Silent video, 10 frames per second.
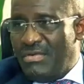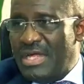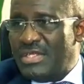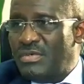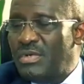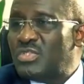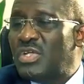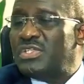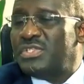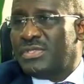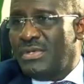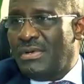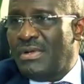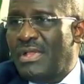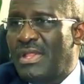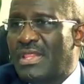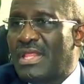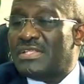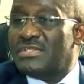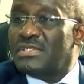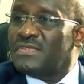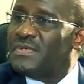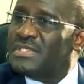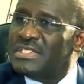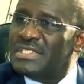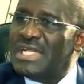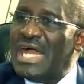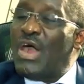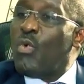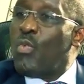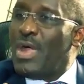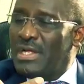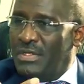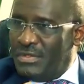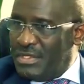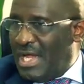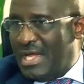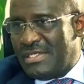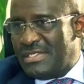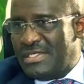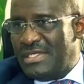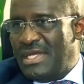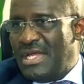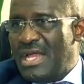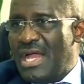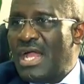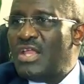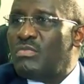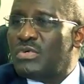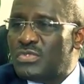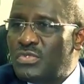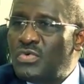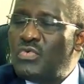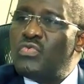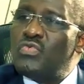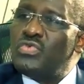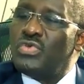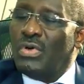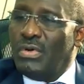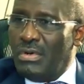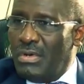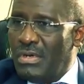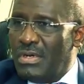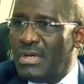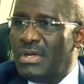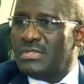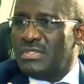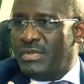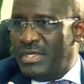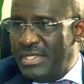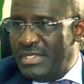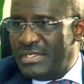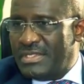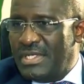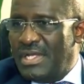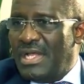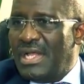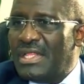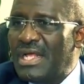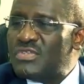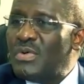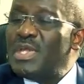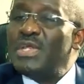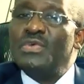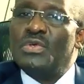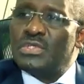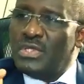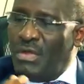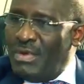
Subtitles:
Right? You want to ensure that such funding are well utilized. And you must know who your customer is. And that's why when you even go to